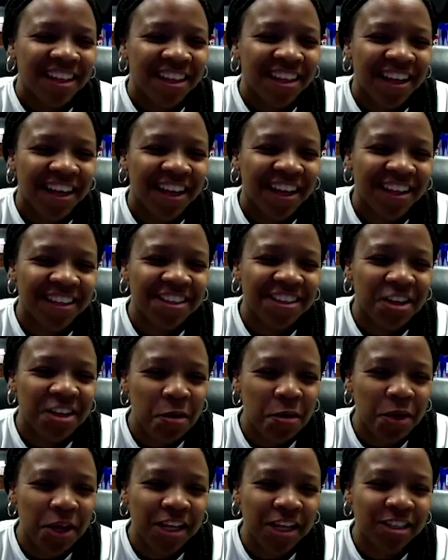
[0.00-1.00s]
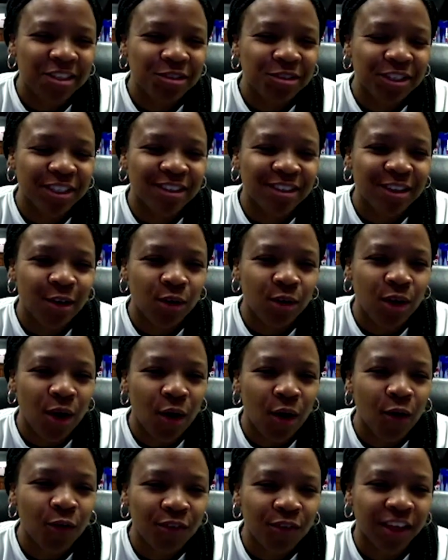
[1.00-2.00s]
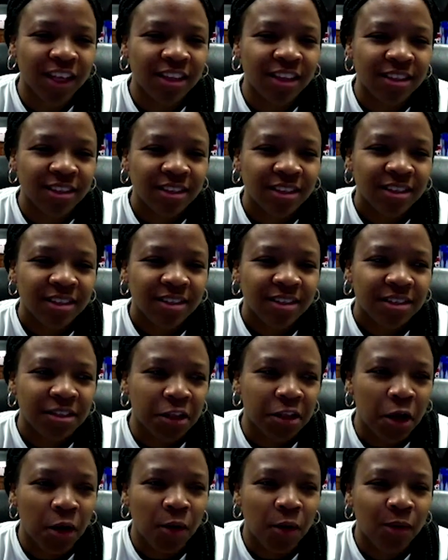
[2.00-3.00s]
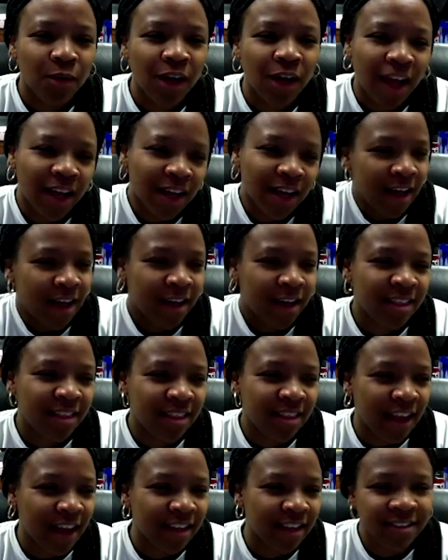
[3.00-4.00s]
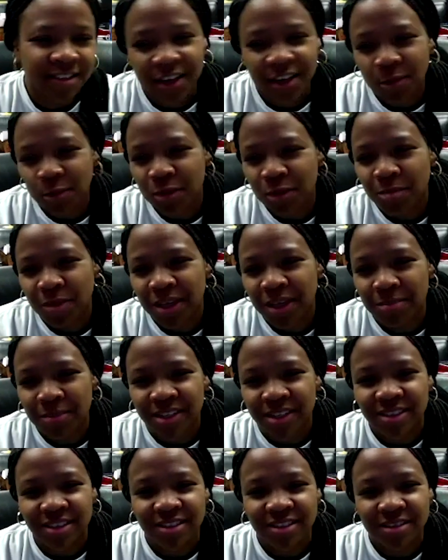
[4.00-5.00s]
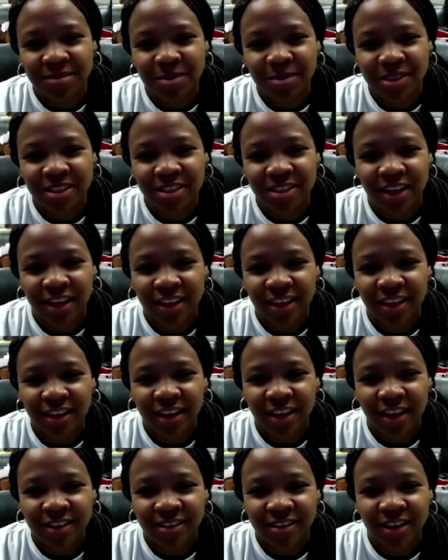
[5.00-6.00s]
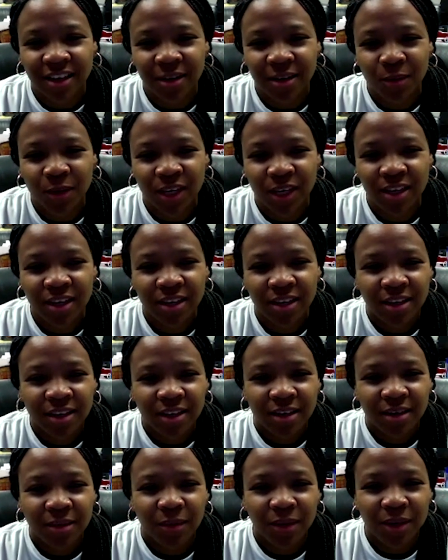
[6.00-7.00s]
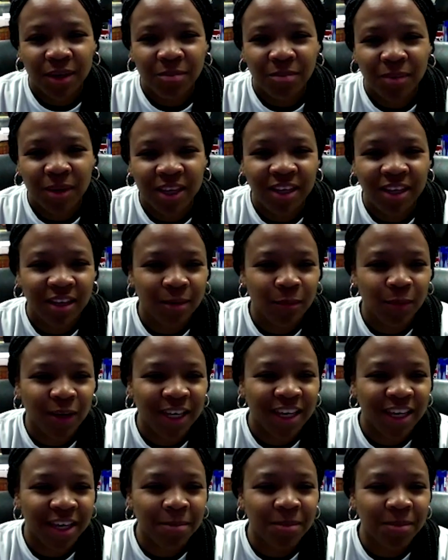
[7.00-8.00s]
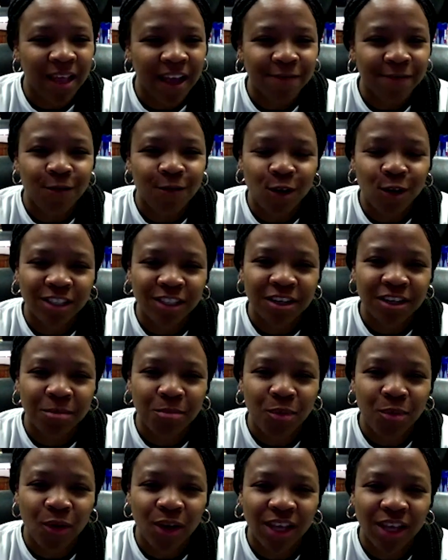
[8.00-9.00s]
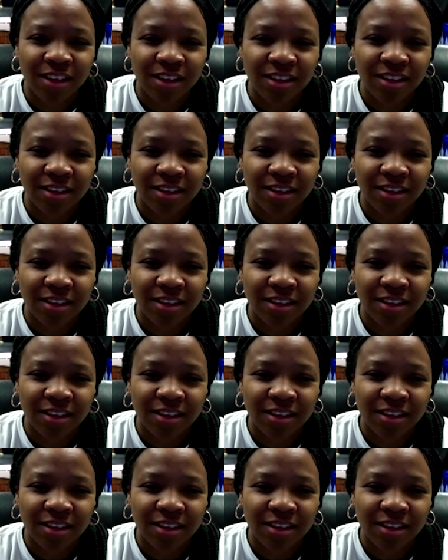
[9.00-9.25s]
no injuries, no COVID. You know, I say we beat Mississippi State. I say we keep that 14-point